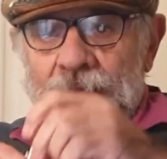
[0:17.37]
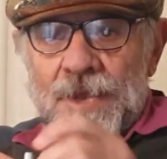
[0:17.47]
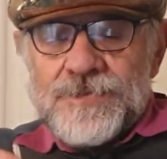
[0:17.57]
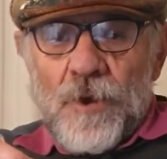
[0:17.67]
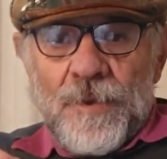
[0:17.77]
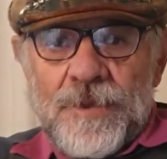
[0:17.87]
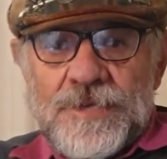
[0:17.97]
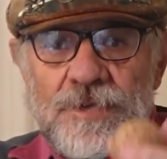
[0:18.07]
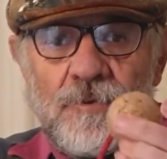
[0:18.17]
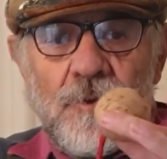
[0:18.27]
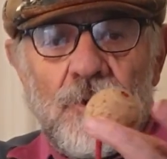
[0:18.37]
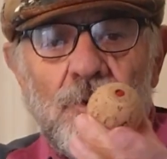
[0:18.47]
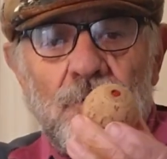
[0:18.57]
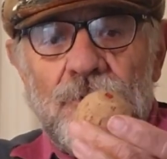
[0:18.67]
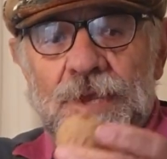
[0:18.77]
And it's got one of these little
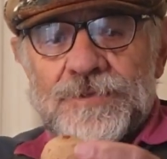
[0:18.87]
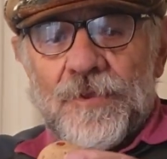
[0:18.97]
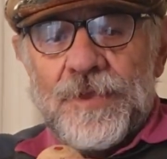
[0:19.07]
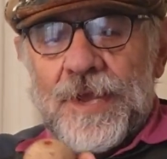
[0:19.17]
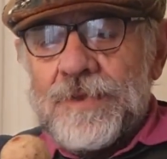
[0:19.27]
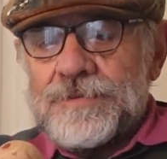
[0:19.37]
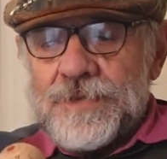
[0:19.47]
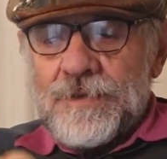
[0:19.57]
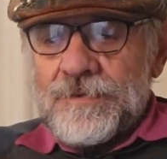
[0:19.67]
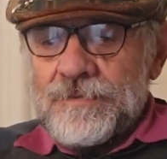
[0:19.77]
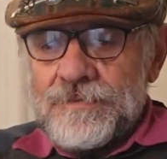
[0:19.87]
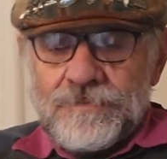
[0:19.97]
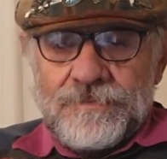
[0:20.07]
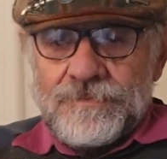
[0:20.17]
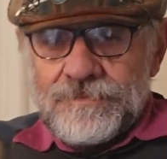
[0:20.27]
cork things on the end.
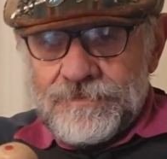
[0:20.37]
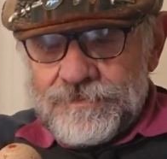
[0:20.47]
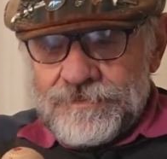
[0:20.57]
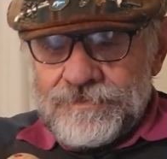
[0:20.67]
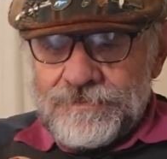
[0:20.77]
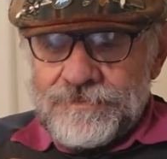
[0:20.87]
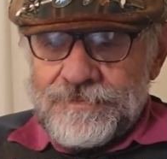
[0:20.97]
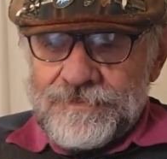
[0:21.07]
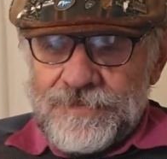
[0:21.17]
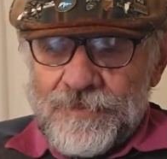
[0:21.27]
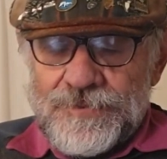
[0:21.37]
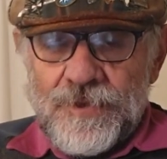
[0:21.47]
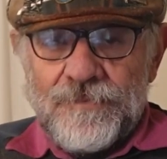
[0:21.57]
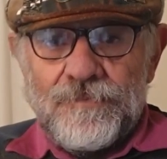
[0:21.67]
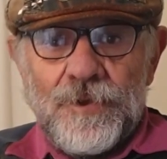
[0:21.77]
So I
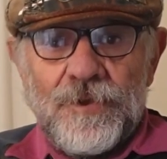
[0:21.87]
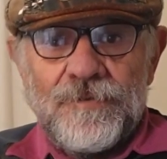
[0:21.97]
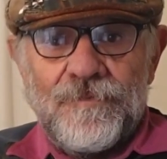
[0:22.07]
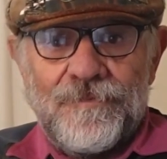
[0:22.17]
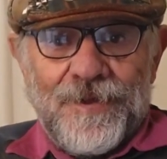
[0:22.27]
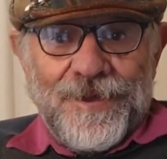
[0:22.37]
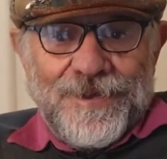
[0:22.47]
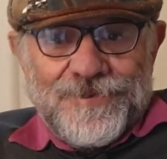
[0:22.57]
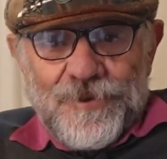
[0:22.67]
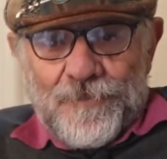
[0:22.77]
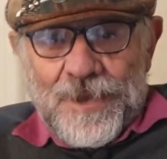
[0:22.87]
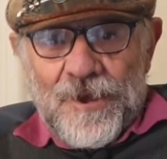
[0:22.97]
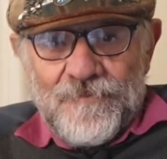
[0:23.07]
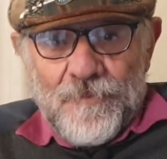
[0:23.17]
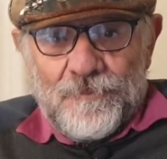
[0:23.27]
presume when I finally drop it
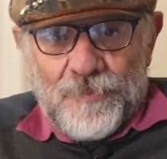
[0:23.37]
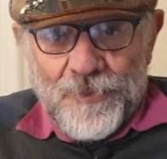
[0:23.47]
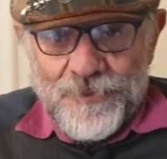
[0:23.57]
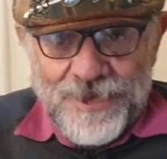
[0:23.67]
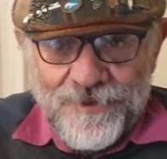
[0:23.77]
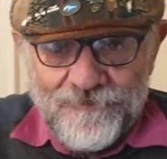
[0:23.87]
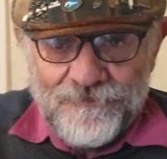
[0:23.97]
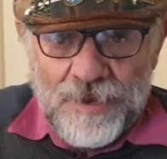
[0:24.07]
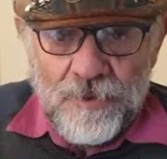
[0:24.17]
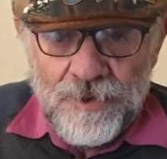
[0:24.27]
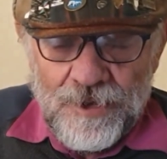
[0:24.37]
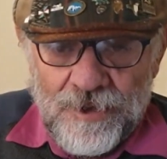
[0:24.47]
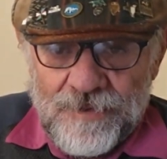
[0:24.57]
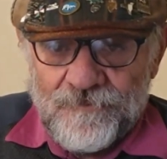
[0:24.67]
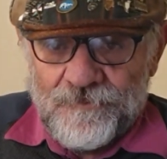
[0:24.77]
overboard, it'll float and
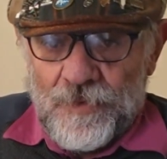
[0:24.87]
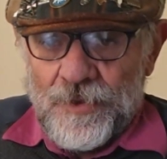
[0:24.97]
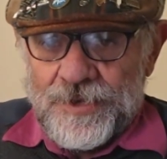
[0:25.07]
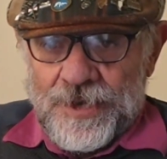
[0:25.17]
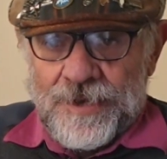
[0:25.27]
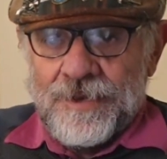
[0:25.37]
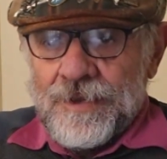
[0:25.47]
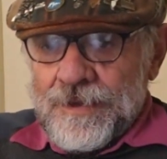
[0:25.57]
I can find it.